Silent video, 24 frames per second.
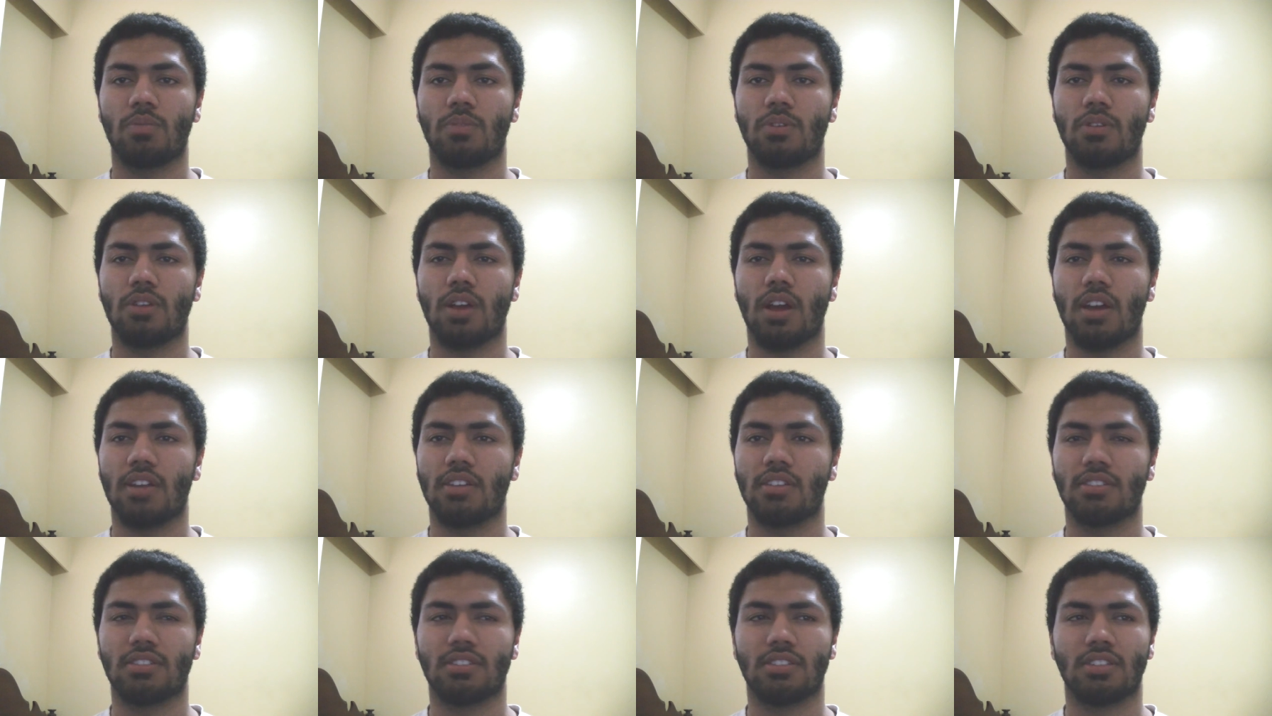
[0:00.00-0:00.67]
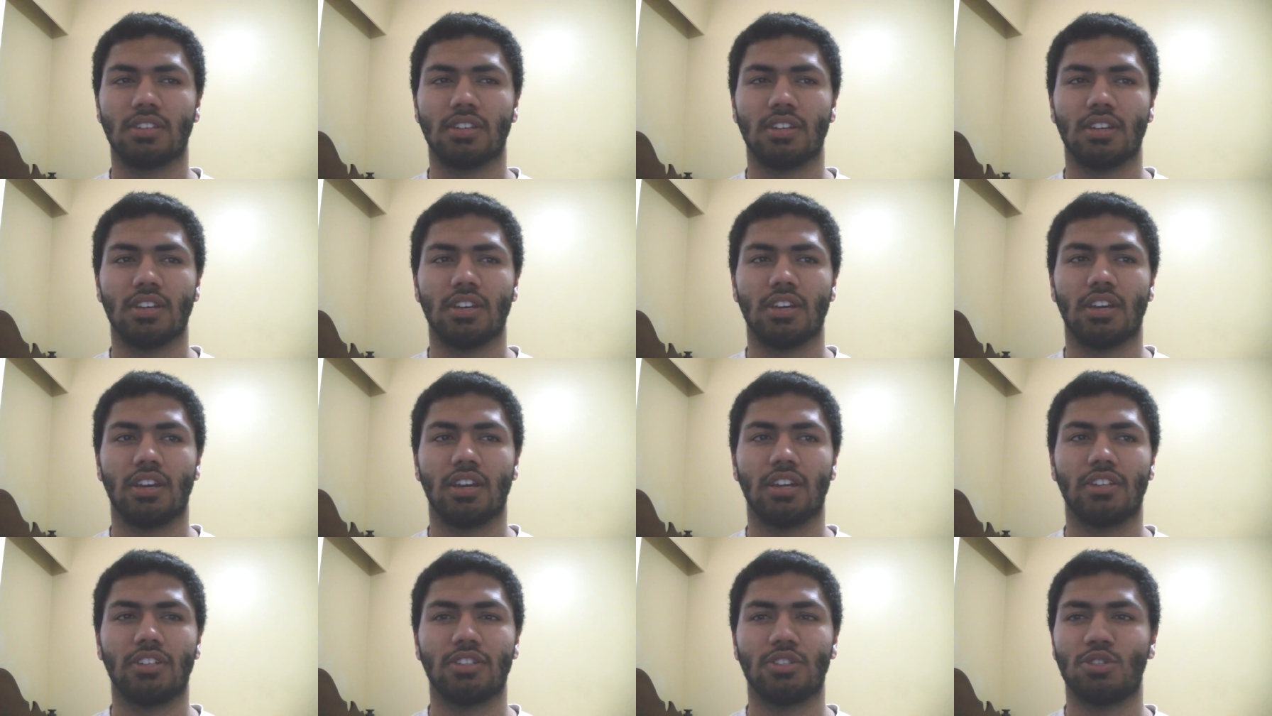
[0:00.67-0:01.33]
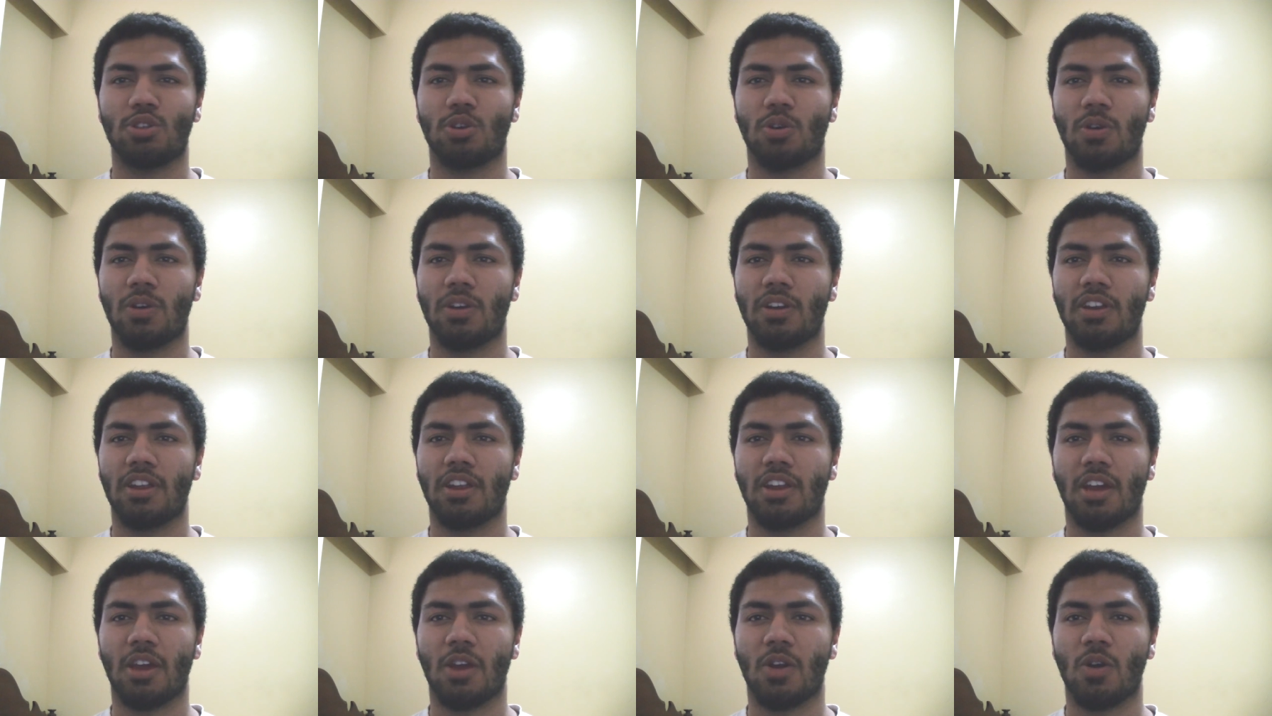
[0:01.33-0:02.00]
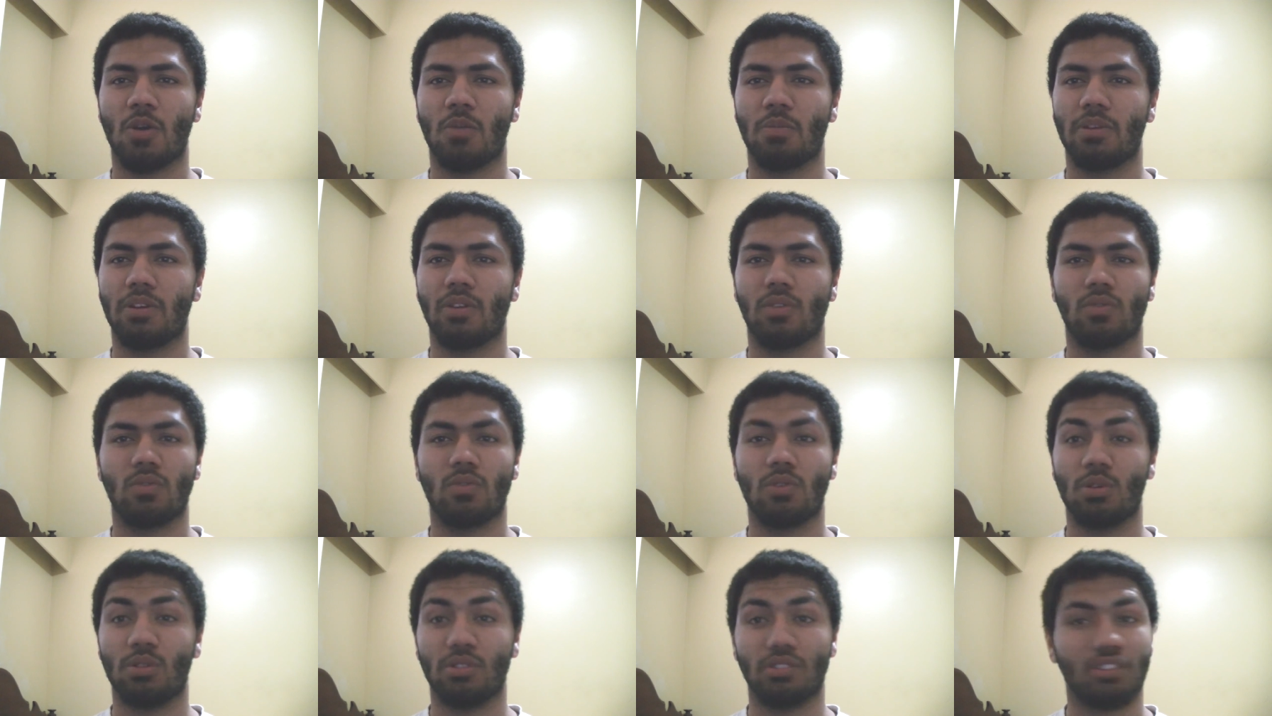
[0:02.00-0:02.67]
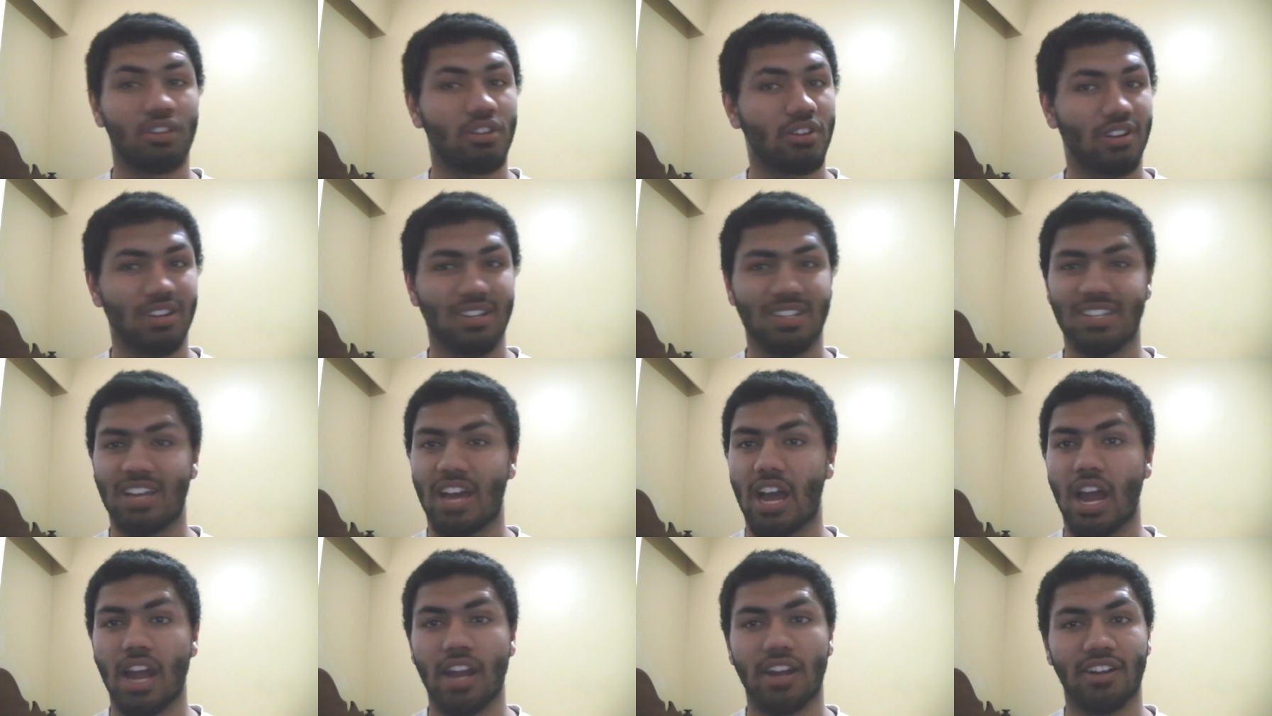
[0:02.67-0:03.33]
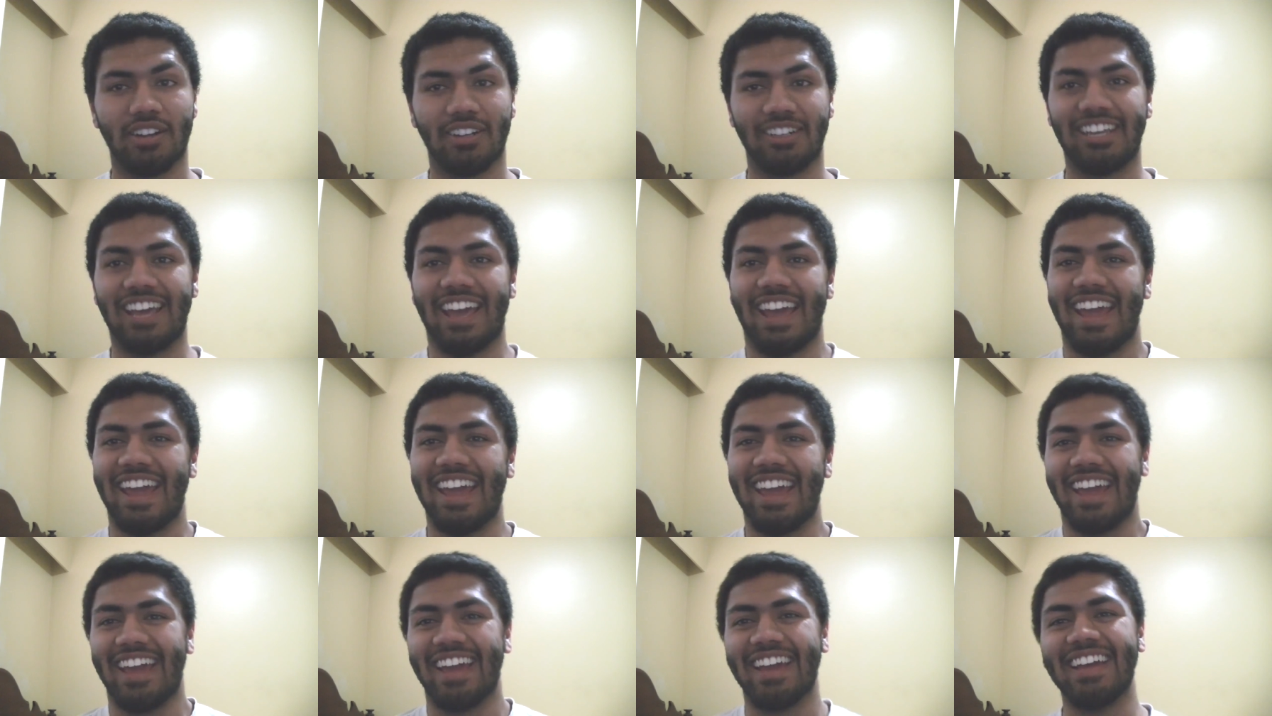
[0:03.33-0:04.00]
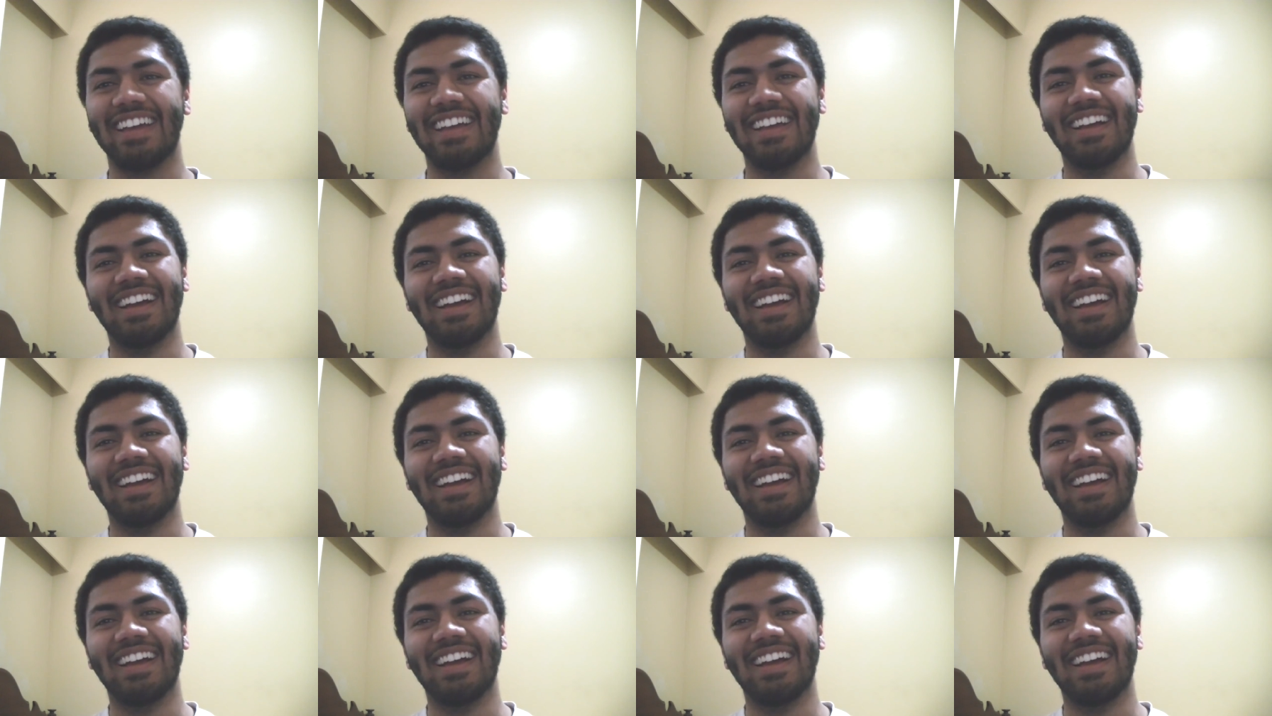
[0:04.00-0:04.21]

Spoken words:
you guys enjoyed. And I hope it ruined your entire day.